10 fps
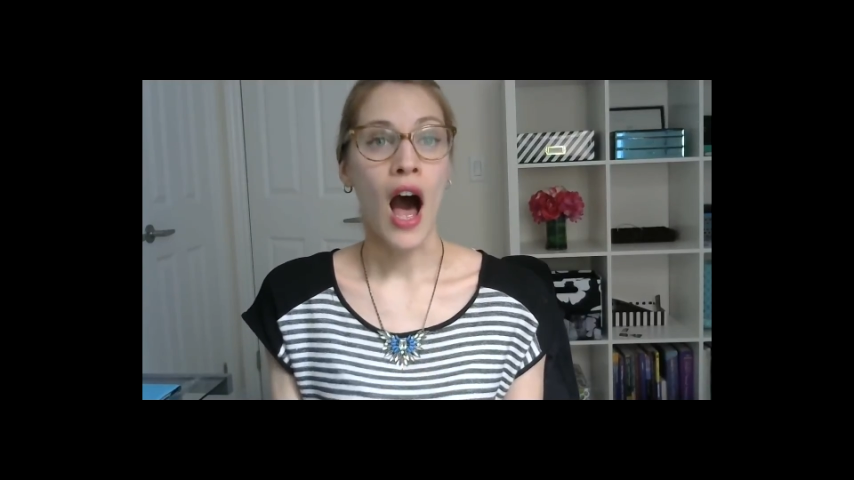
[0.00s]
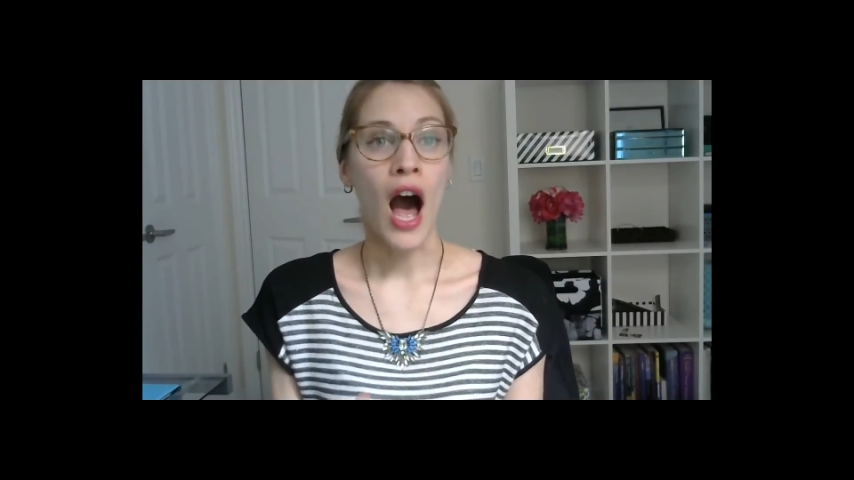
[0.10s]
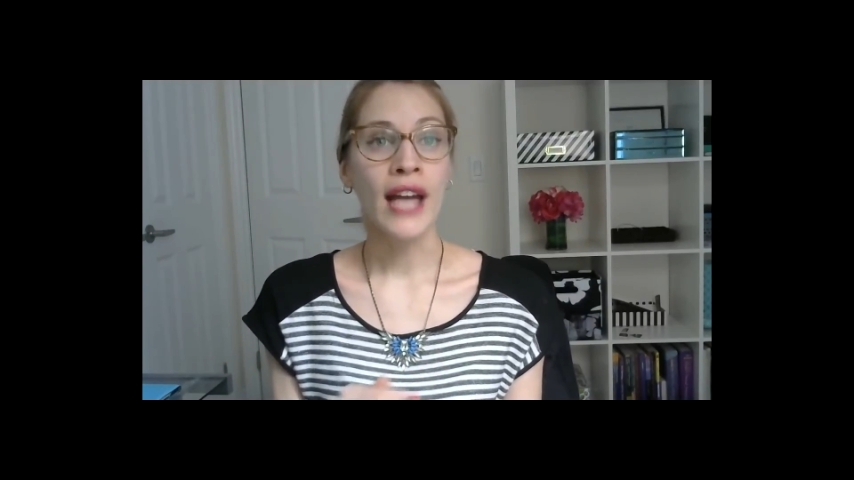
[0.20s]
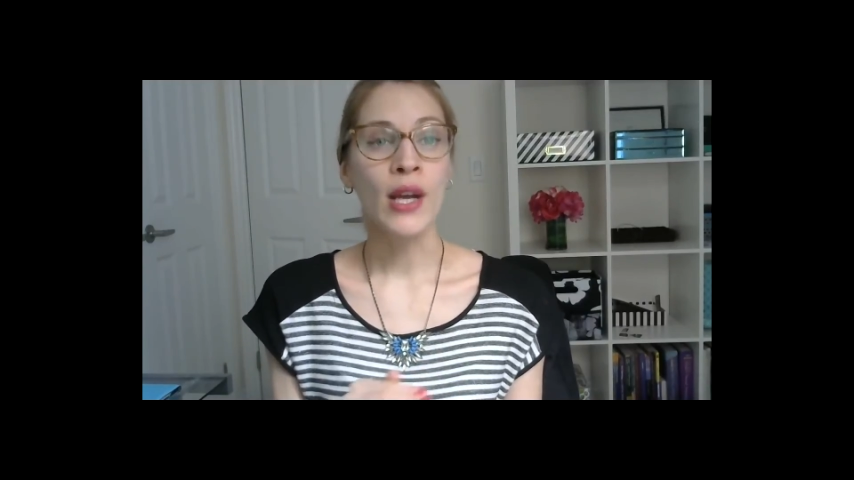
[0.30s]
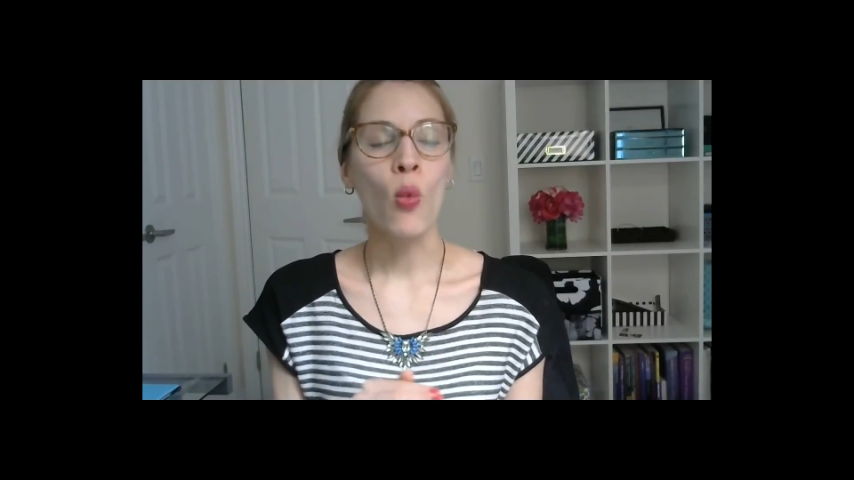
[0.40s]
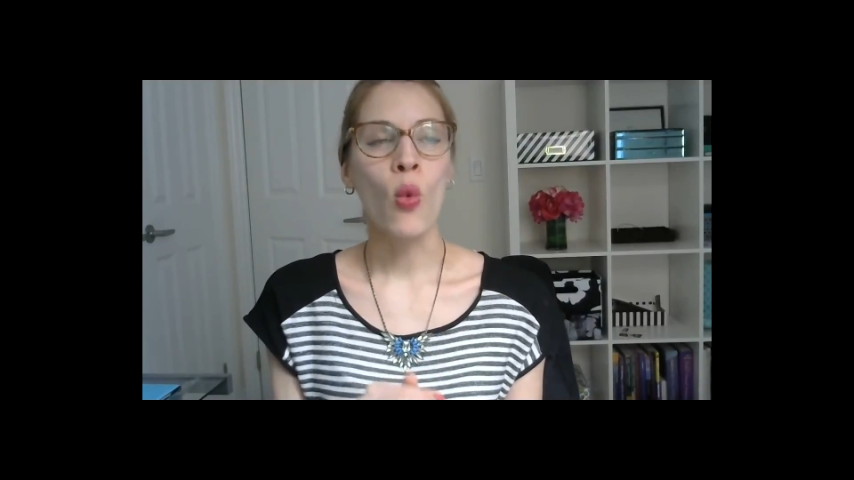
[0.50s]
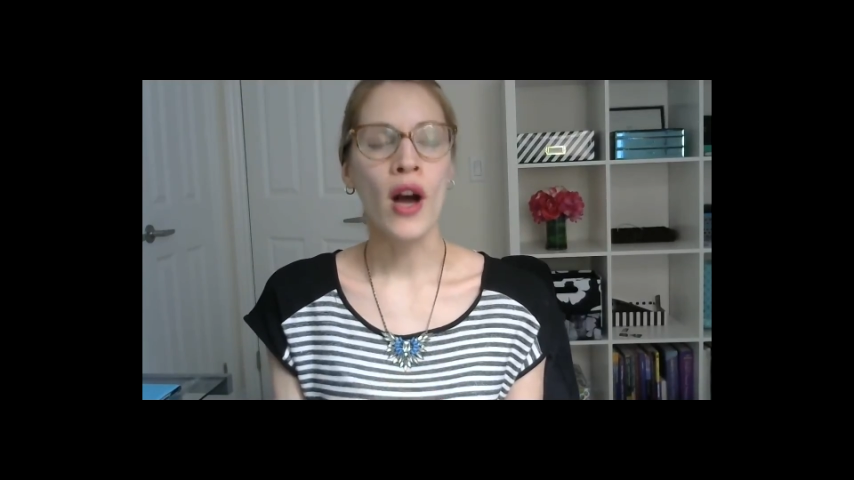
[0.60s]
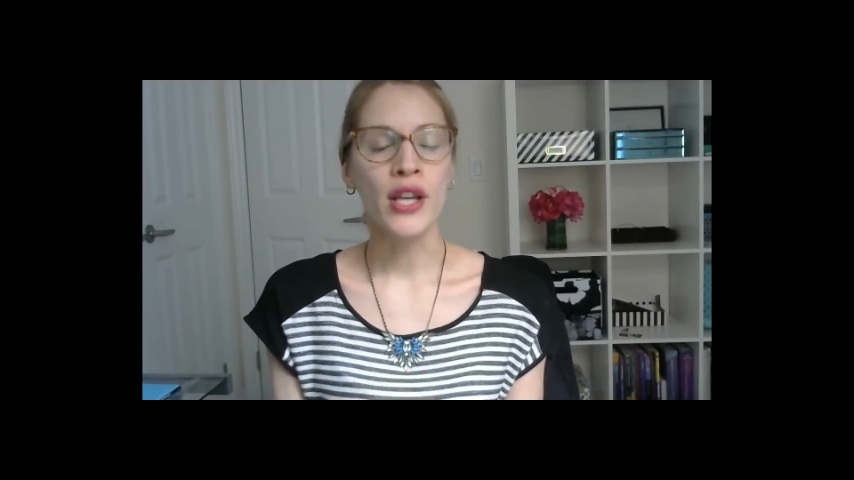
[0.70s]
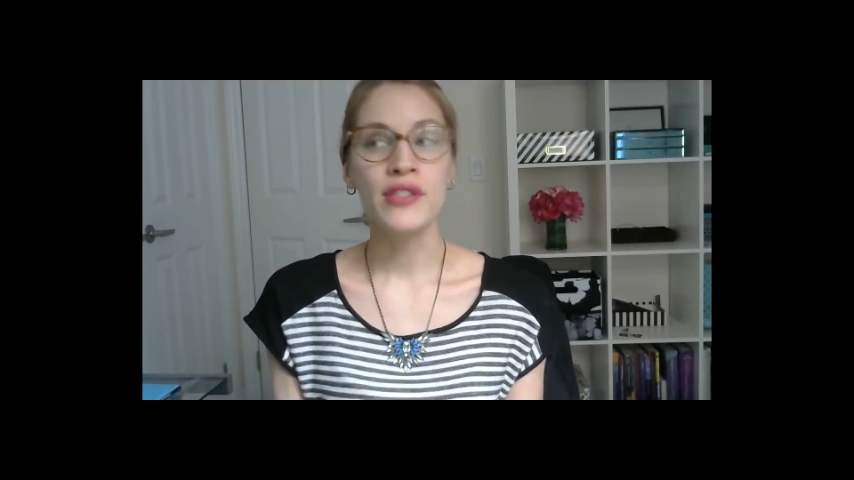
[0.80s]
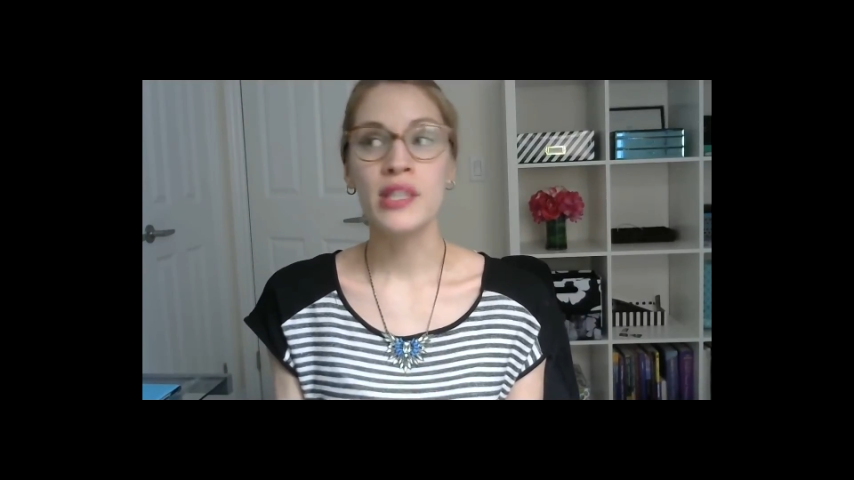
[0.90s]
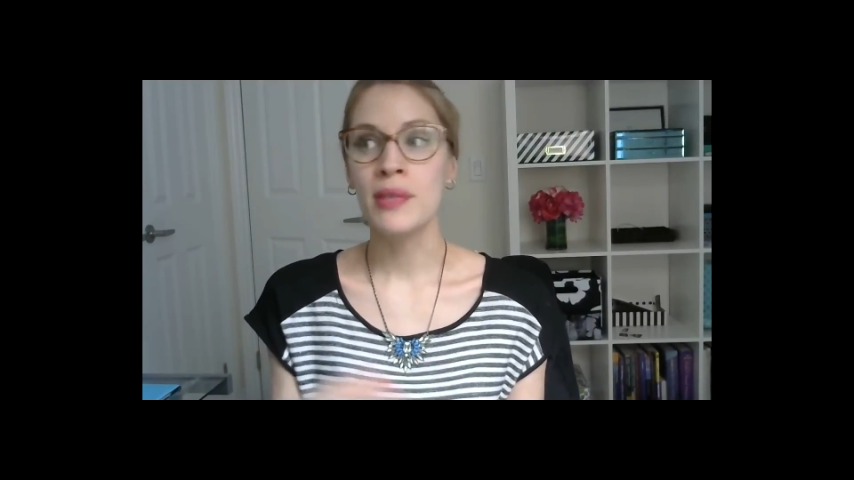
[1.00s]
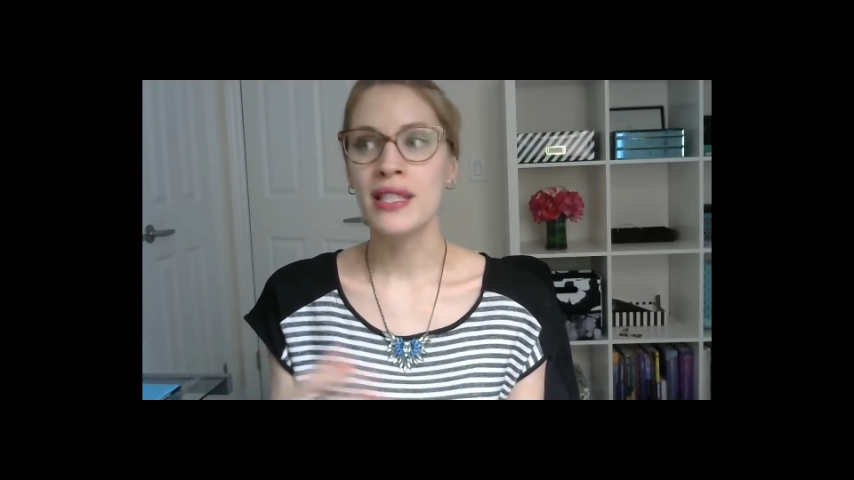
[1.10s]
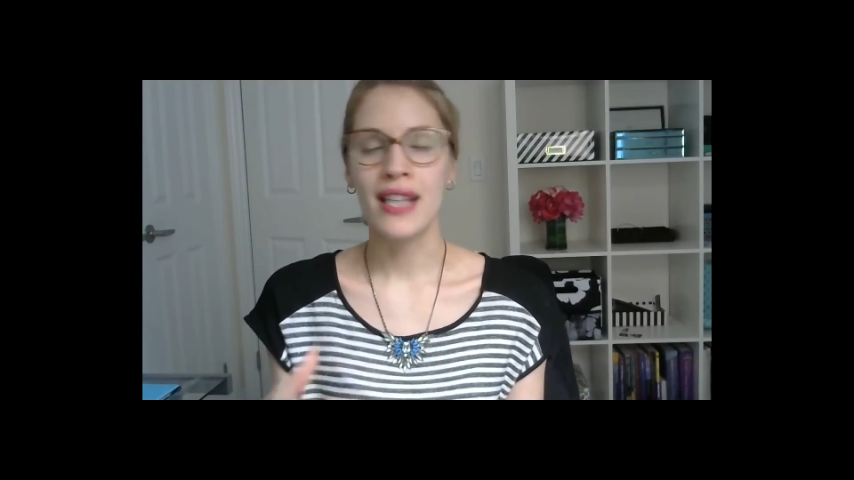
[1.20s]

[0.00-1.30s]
I want you to be